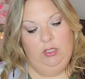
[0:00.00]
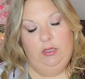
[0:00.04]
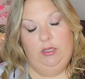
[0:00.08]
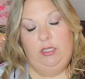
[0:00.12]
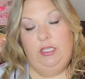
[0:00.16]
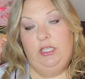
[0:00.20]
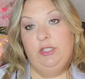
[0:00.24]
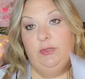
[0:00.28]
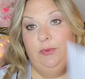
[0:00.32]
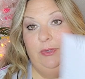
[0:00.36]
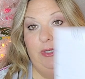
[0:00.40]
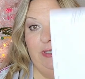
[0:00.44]

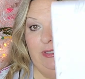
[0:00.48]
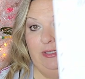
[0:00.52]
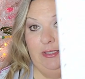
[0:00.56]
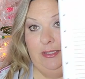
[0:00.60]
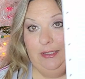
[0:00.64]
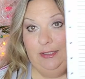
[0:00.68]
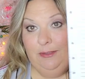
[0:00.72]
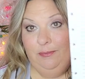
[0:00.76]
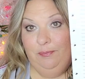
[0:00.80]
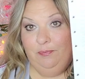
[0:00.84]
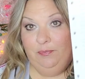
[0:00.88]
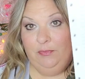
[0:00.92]
these
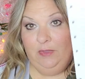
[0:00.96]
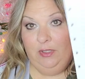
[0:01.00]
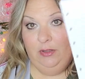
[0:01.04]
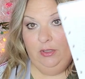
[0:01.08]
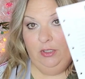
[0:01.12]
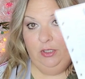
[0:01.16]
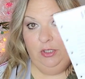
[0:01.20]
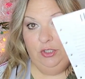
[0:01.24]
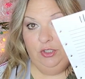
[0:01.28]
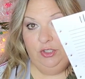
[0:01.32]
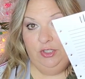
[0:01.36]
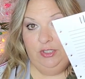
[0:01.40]
ones
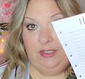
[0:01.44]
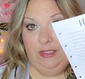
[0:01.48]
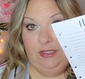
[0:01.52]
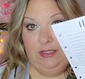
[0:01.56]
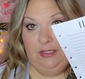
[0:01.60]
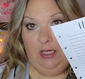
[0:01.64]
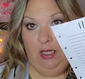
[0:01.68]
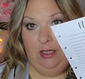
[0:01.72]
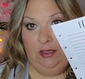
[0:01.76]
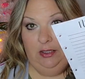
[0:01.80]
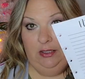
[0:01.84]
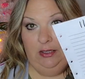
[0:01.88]
that are just the
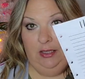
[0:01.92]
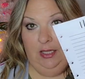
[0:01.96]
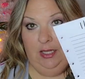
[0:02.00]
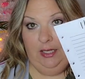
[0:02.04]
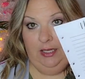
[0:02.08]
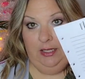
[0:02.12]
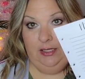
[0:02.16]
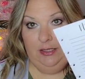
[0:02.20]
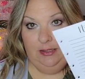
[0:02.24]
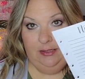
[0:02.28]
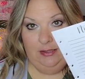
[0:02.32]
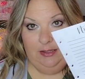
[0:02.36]
solid
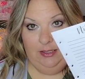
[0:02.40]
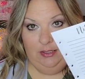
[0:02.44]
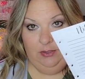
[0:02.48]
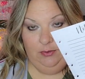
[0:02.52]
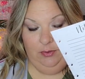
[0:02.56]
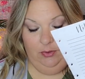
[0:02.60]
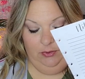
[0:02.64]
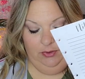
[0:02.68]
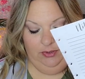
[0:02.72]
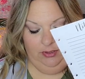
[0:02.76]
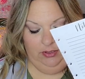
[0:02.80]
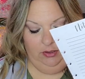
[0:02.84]
lines. That's
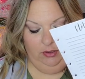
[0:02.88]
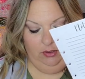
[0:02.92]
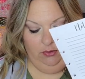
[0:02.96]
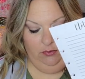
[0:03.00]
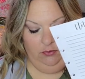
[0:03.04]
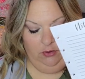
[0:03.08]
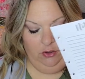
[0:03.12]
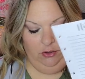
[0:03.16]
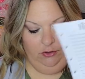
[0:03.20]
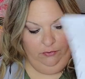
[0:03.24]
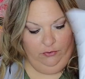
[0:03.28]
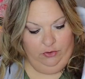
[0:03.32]
what was in the
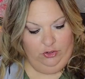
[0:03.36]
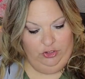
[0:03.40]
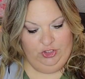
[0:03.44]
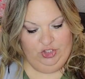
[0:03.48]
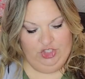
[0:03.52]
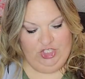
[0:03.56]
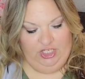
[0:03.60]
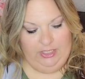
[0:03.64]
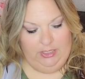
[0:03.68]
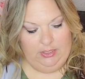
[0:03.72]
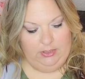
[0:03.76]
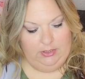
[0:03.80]
cover
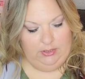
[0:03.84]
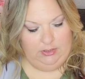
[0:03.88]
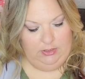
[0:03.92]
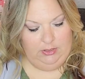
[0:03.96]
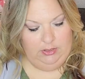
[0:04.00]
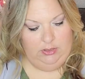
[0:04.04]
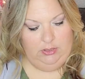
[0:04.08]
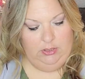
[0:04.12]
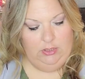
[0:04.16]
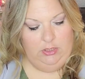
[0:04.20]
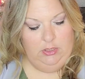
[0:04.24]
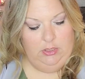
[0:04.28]
sheet.
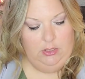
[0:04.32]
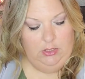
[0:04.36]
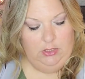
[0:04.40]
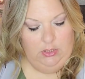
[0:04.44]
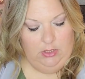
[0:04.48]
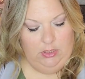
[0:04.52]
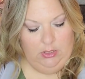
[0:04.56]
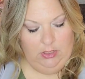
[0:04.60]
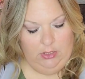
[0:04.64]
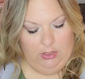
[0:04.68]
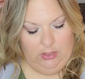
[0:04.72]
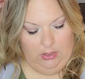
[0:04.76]

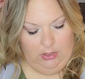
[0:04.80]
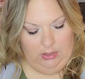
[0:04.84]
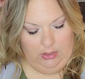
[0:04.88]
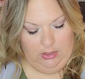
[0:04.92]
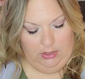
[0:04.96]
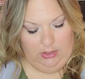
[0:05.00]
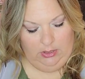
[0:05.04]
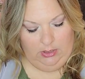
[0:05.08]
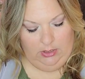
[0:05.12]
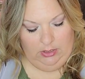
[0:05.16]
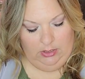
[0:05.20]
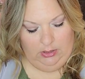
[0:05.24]

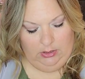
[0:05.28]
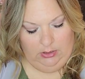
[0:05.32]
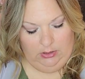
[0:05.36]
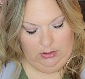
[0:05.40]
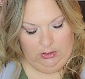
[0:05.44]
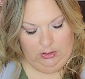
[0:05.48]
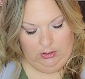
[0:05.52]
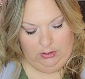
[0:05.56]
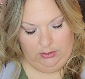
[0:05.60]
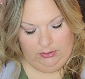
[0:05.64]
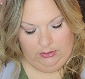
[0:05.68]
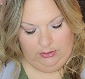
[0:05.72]
And then it
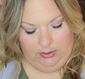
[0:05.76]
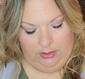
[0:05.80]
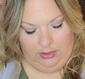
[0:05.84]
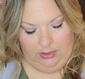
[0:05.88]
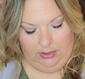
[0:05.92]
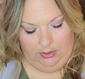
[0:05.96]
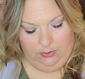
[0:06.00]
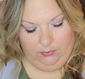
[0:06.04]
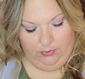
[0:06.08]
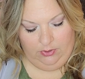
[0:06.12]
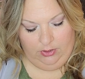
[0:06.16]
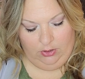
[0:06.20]
looks
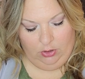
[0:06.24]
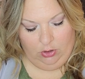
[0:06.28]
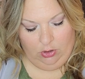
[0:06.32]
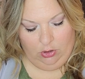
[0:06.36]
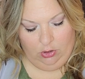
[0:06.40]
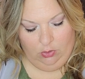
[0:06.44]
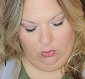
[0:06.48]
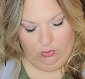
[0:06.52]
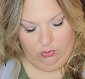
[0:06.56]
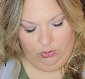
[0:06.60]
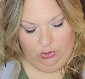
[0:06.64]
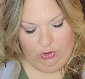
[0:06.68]
like we
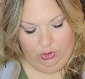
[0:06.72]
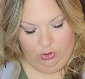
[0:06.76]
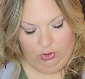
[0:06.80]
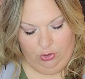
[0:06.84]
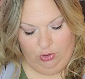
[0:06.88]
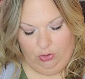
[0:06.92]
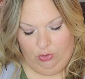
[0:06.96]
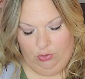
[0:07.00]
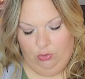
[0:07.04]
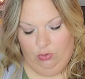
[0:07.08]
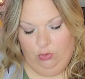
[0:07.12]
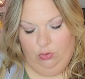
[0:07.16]
go
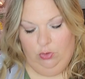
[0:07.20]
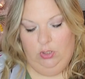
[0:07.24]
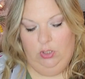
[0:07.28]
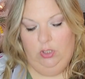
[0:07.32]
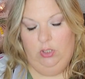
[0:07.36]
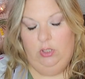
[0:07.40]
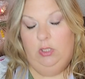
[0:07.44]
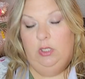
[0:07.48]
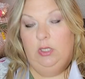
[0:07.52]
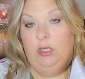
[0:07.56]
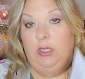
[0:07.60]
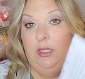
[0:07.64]
to
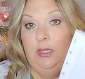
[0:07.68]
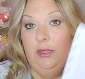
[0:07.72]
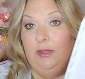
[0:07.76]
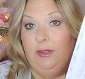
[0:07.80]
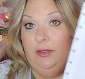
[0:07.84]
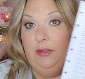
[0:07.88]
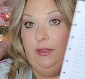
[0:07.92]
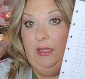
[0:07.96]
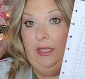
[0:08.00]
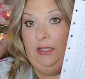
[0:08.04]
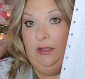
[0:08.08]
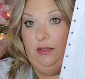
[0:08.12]

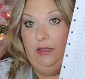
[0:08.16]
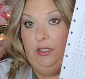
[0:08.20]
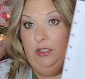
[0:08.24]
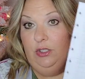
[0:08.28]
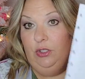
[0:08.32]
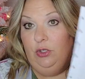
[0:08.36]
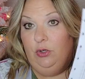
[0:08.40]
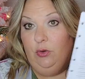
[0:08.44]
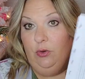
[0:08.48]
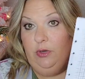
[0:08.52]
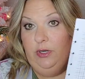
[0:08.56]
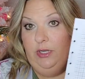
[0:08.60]
like this
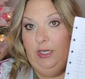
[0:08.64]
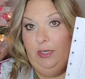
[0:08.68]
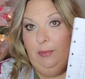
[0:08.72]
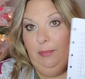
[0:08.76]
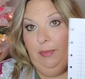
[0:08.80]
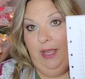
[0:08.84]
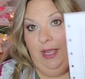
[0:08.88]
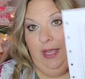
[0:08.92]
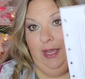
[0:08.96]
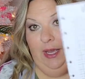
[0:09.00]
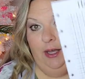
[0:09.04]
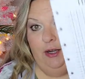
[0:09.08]
grid
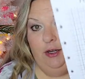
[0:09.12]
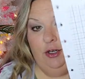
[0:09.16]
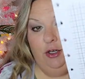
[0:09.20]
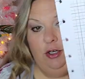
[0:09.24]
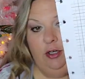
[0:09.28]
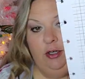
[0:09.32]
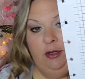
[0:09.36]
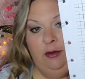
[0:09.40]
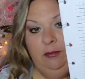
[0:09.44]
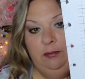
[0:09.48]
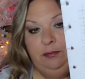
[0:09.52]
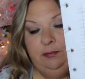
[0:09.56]

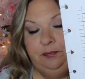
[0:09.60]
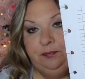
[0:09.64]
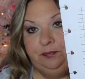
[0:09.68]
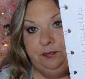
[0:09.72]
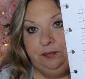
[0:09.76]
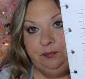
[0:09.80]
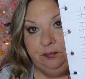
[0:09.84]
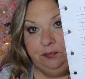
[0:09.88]
pattern